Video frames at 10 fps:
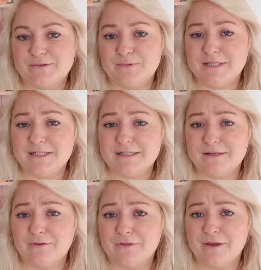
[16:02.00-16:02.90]
sweetest
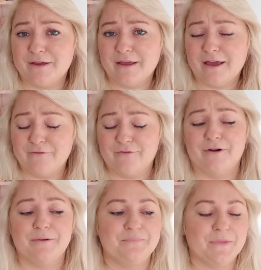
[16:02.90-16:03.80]
little thing
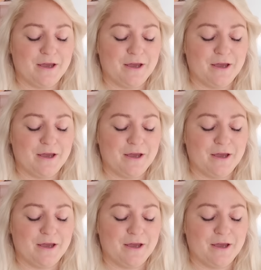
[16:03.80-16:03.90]
ever.